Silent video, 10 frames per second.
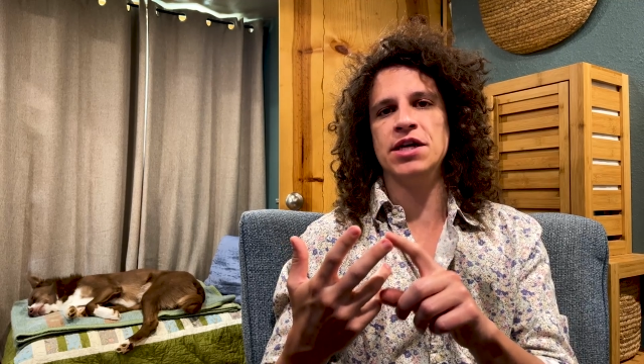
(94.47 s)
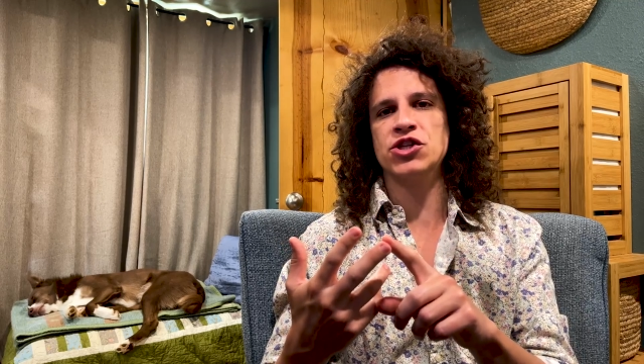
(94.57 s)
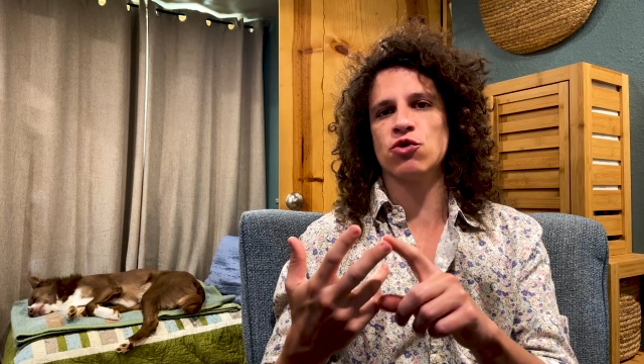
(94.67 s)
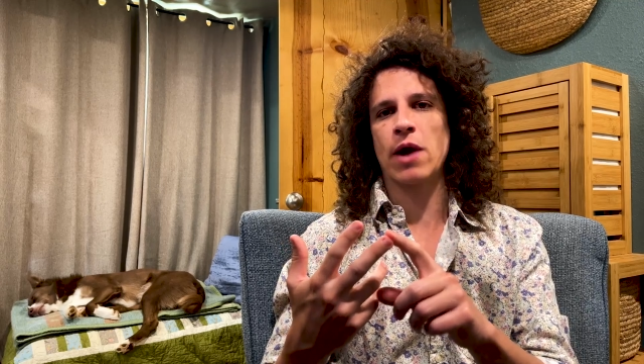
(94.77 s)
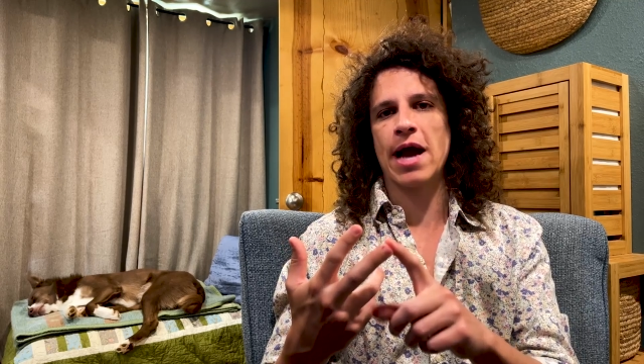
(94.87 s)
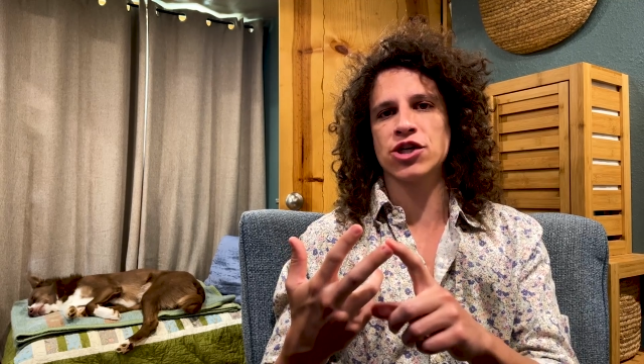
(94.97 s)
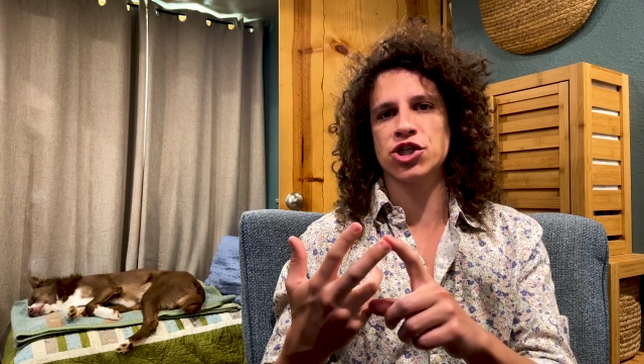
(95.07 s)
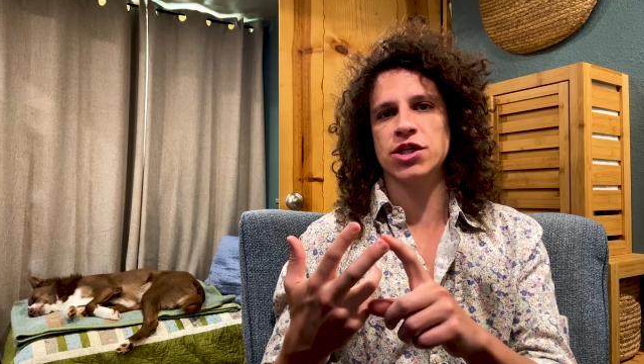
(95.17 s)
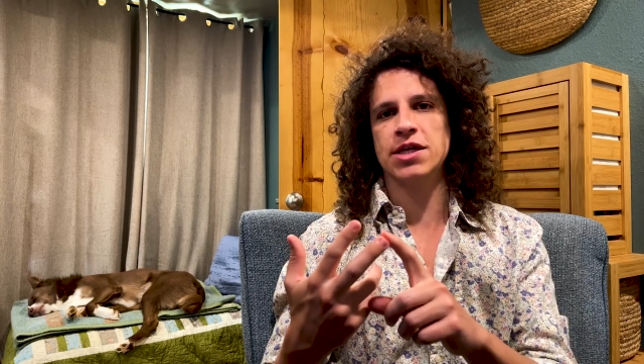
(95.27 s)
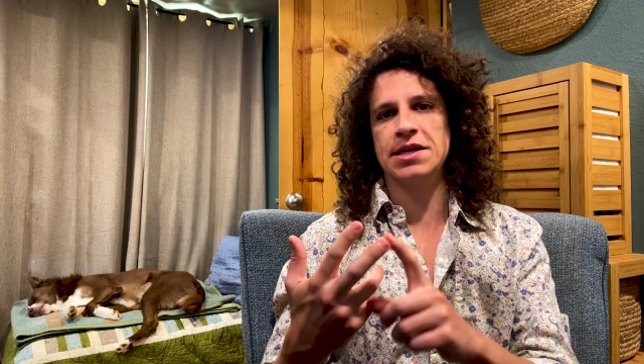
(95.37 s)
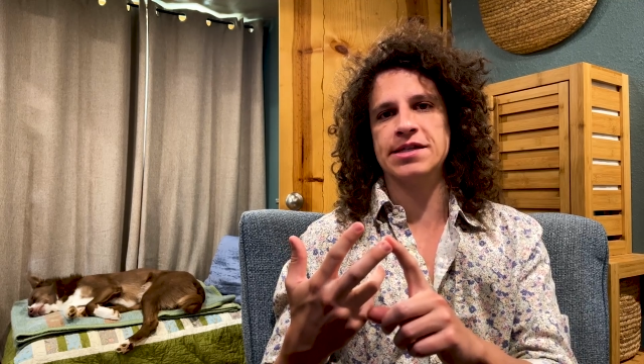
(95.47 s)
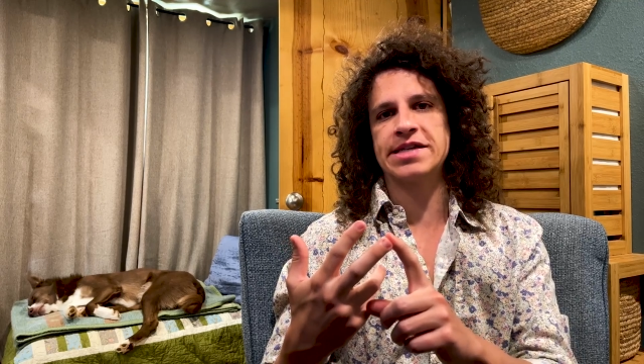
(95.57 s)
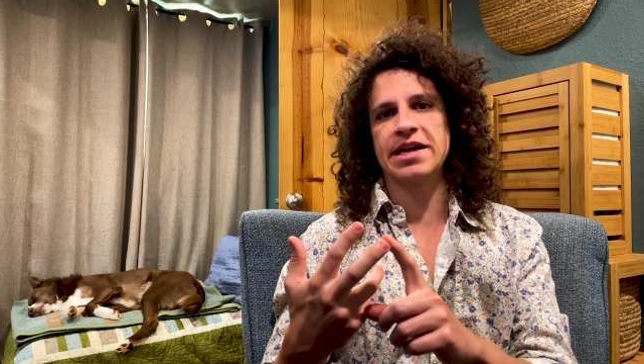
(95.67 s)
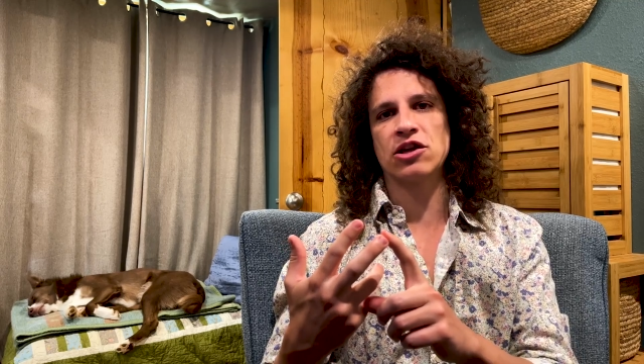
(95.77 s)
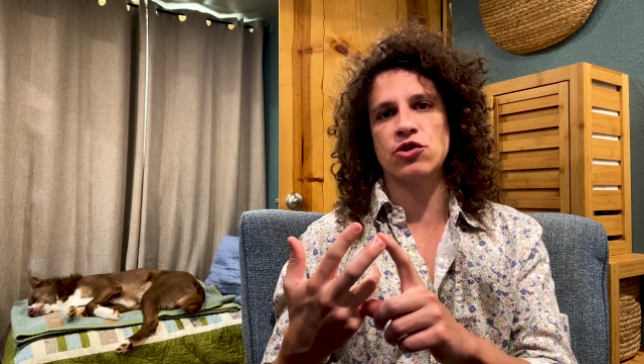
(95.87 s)
interaction in
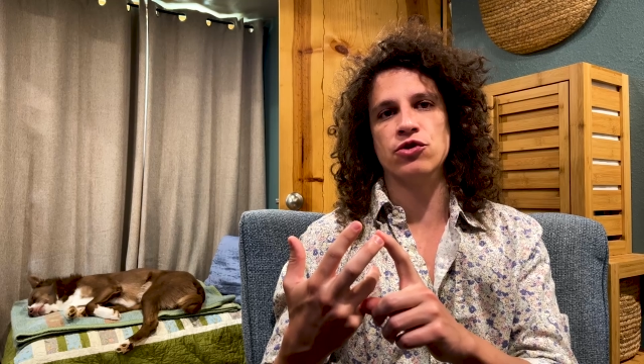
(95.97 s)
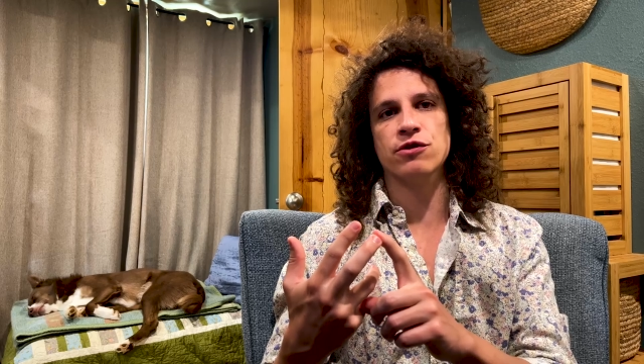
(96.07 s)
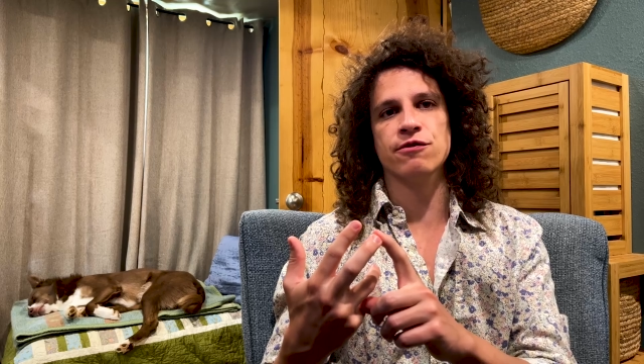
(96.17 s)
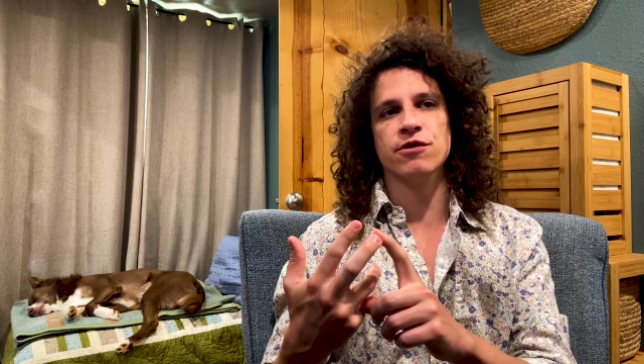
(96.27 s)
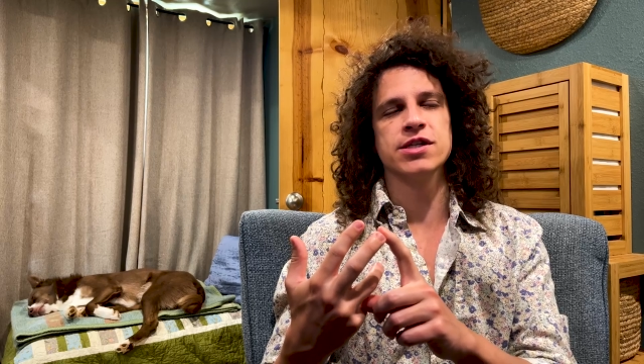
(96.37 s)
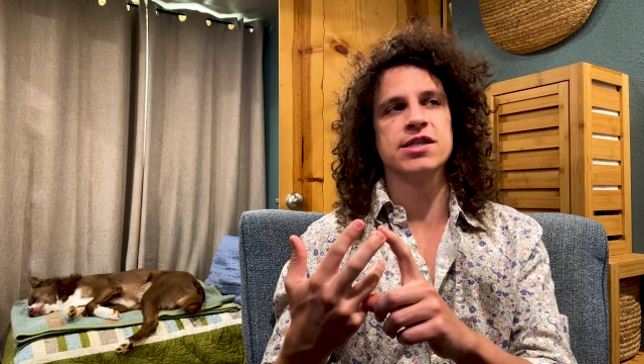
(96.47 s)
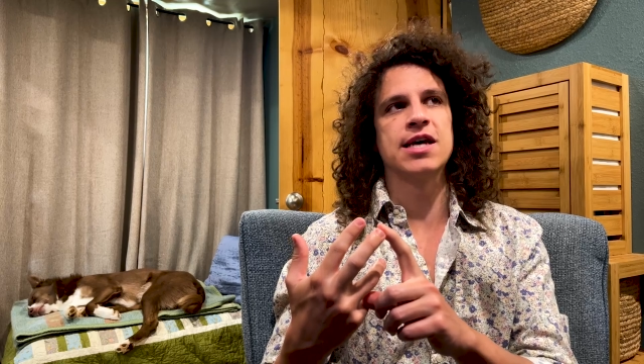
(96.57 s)
standalone universes